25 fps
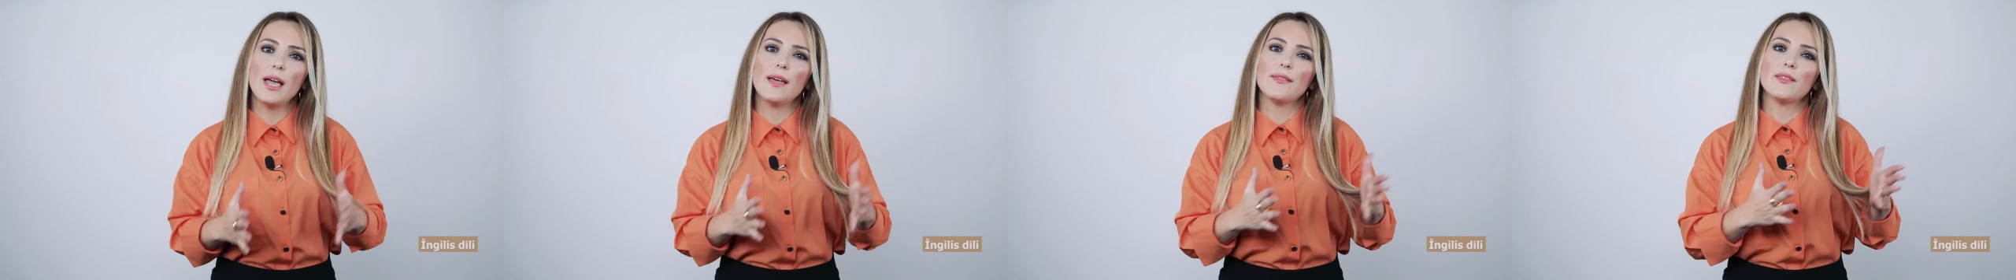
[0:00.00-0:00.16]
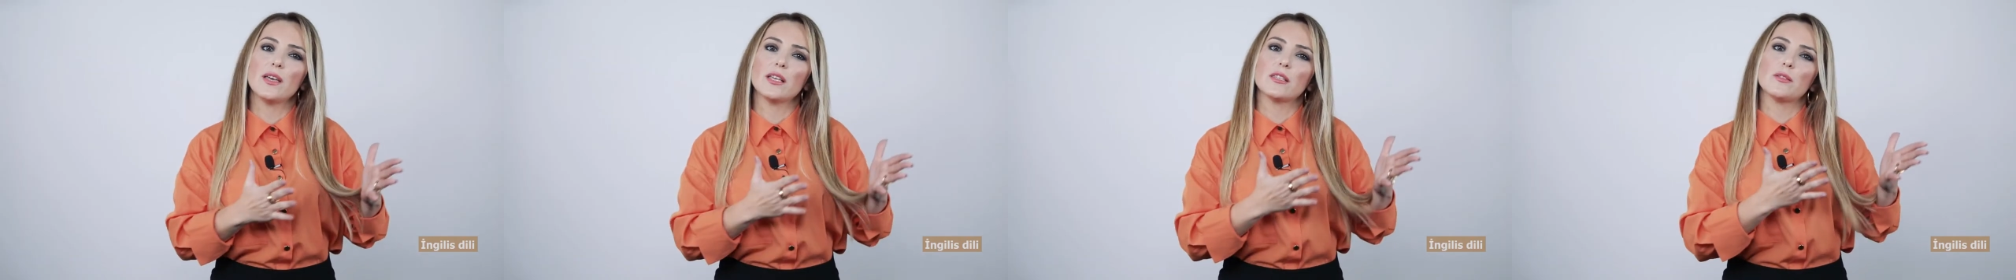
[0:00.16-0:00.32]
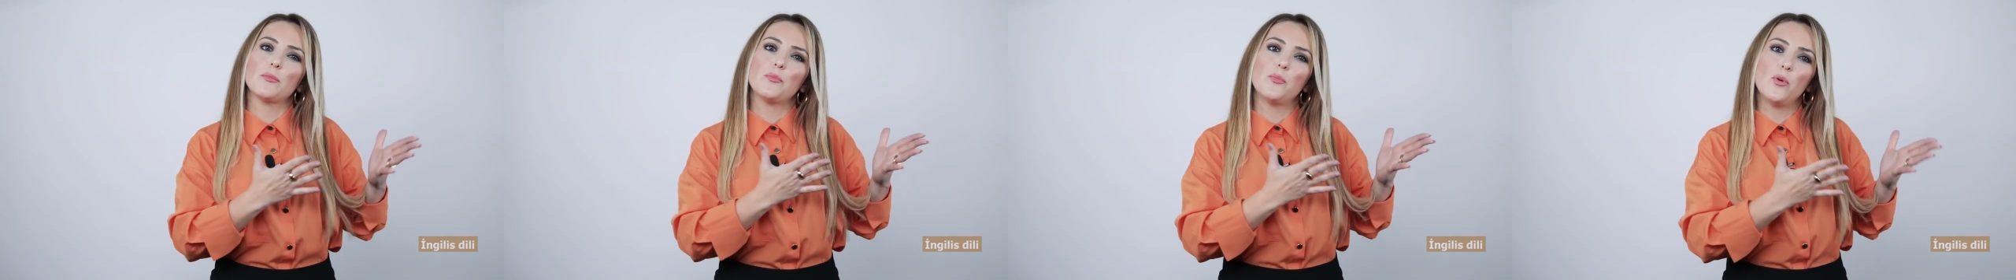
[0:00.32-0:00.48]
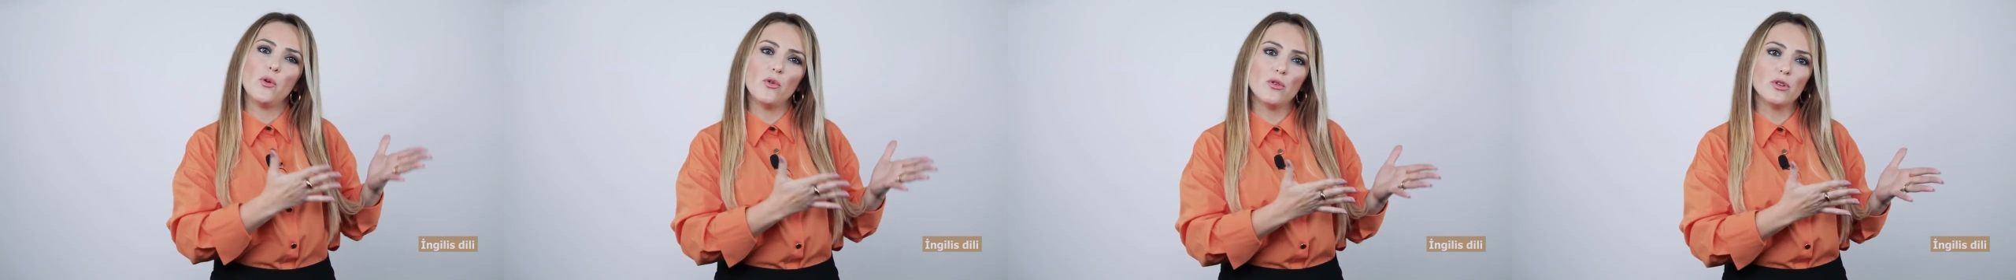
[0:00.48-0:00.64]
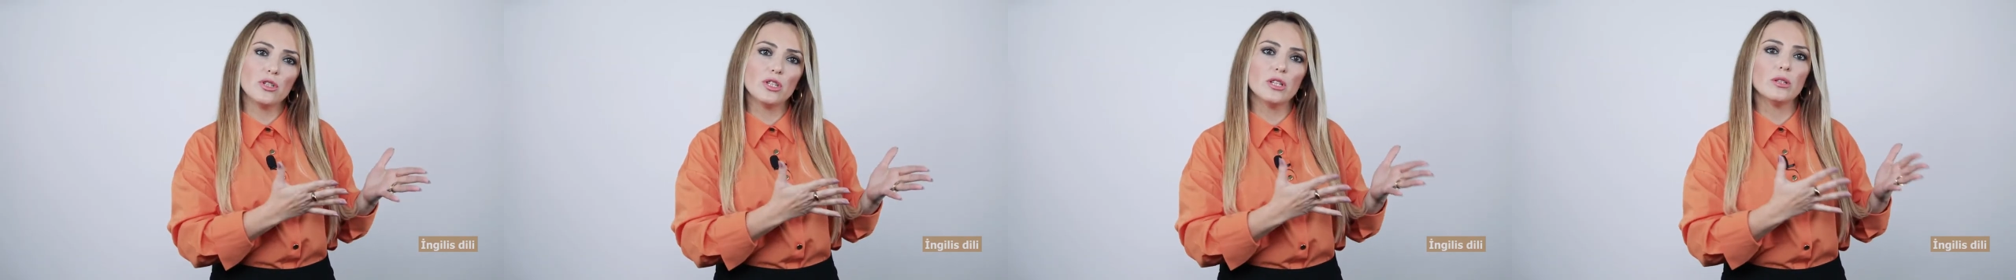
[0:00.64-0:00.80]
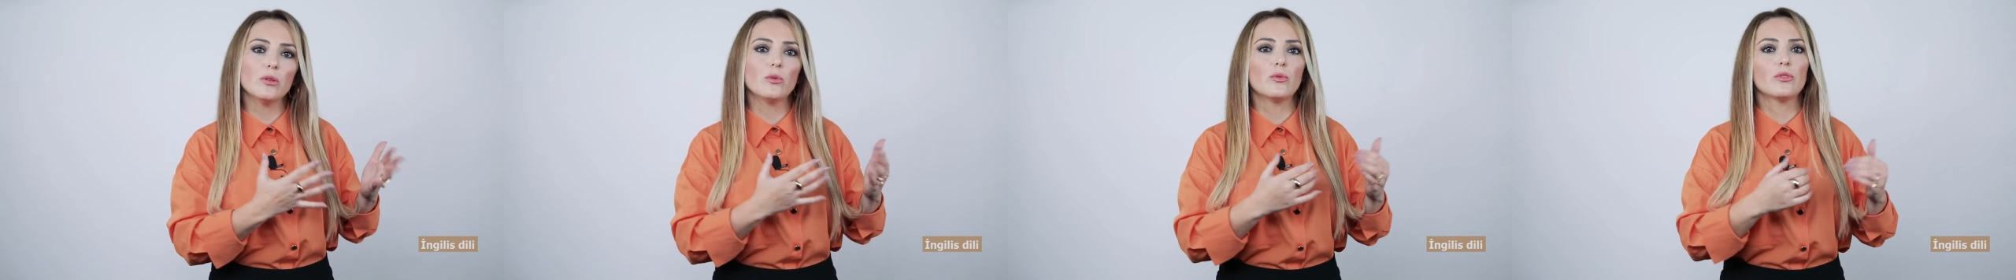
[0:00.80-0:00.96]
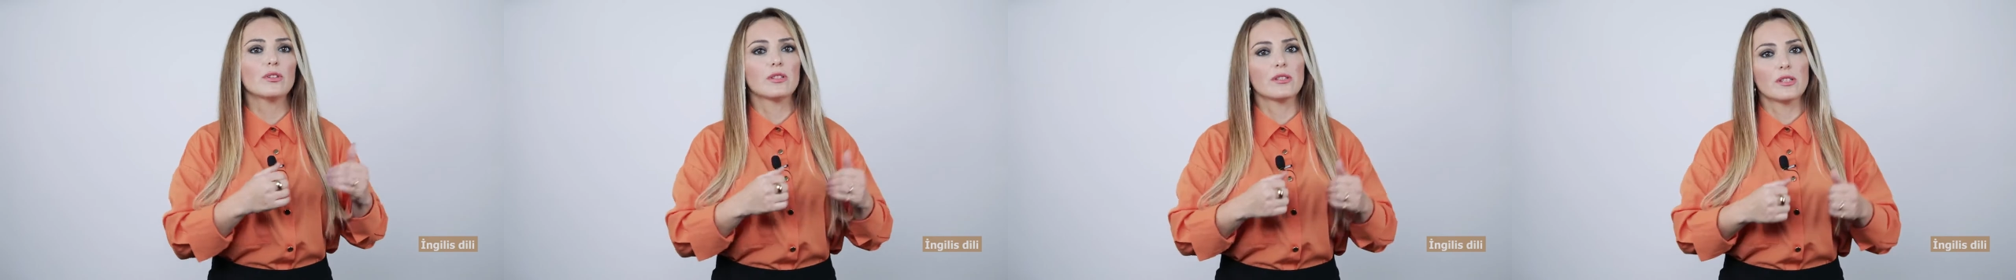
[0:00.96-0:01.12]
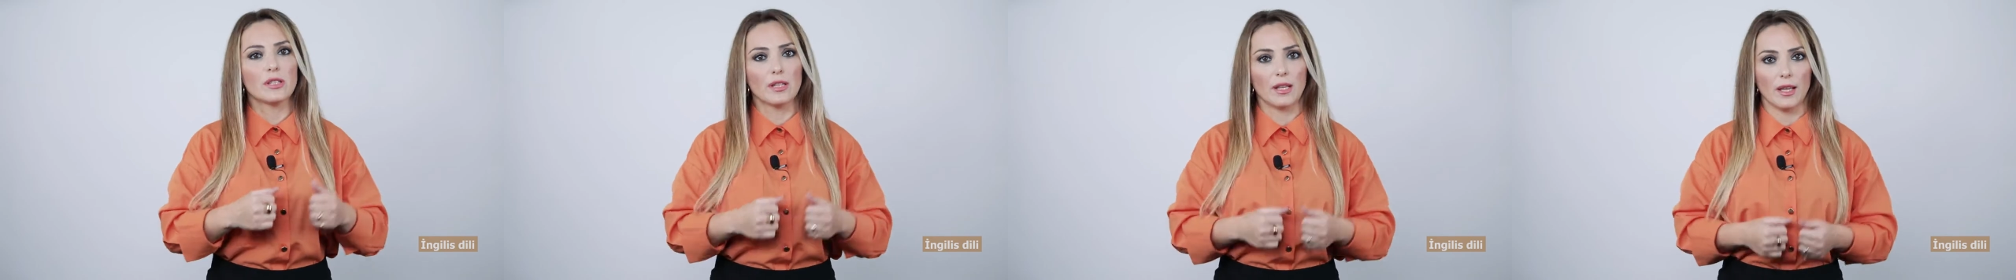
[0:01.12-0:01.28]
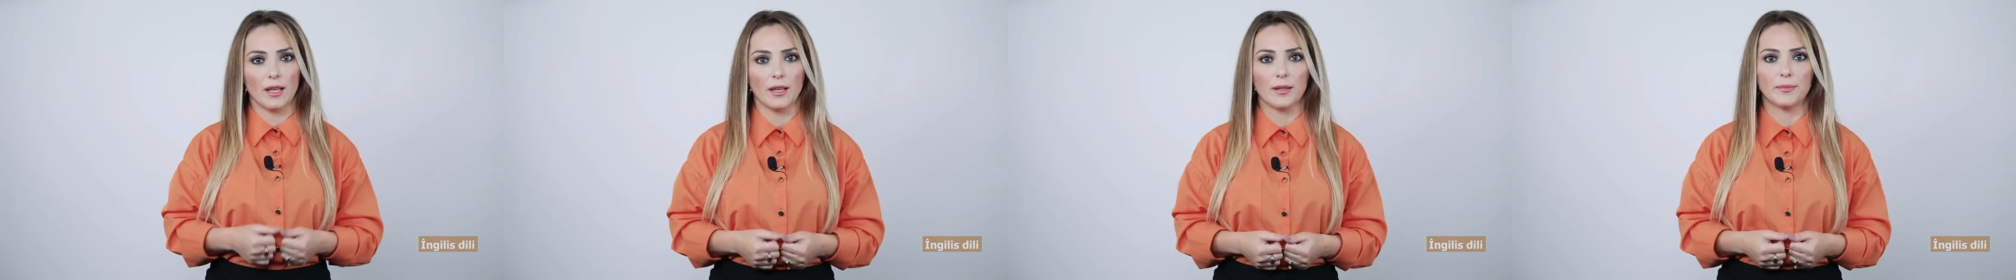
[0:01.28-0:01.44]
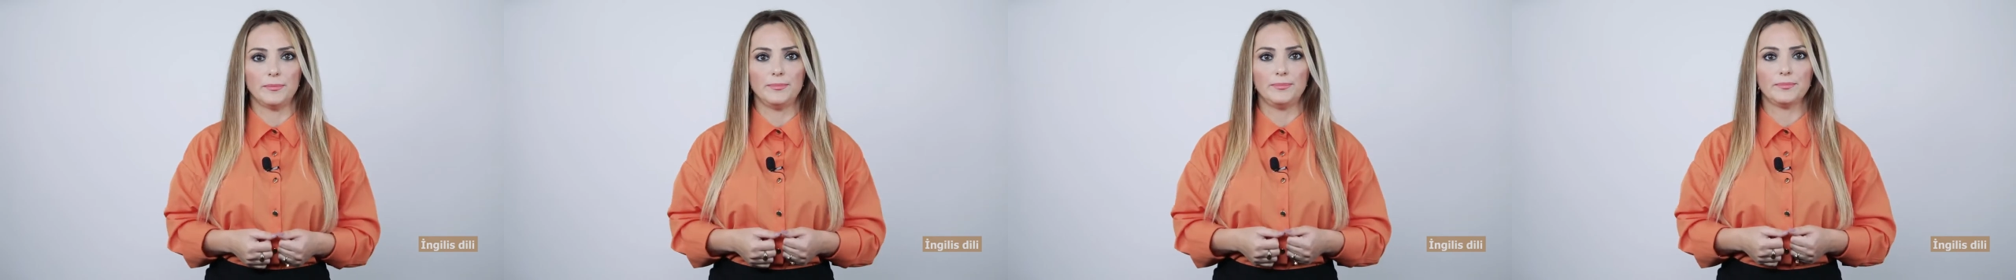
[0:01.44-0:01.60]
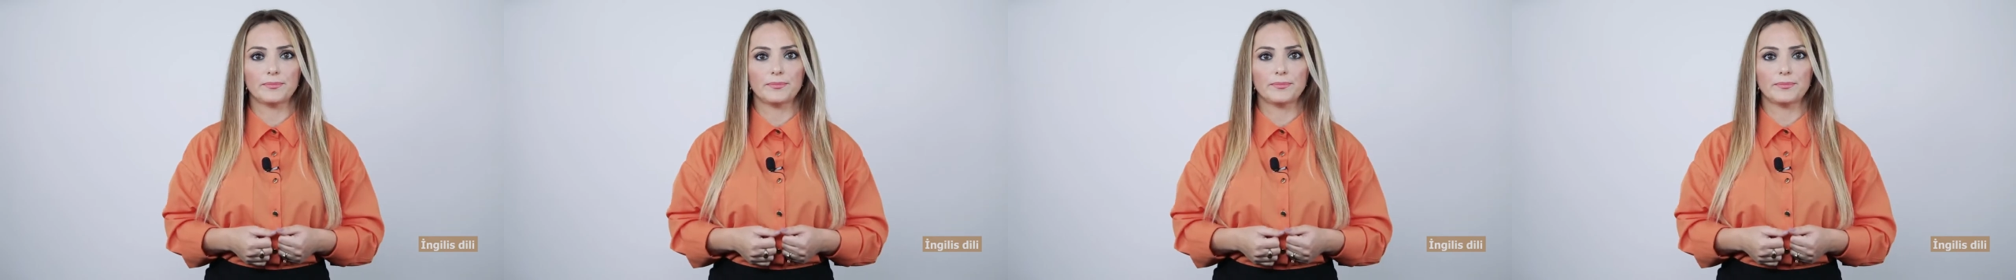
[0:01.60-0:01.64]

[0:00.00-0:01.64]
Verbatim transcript: another person or thing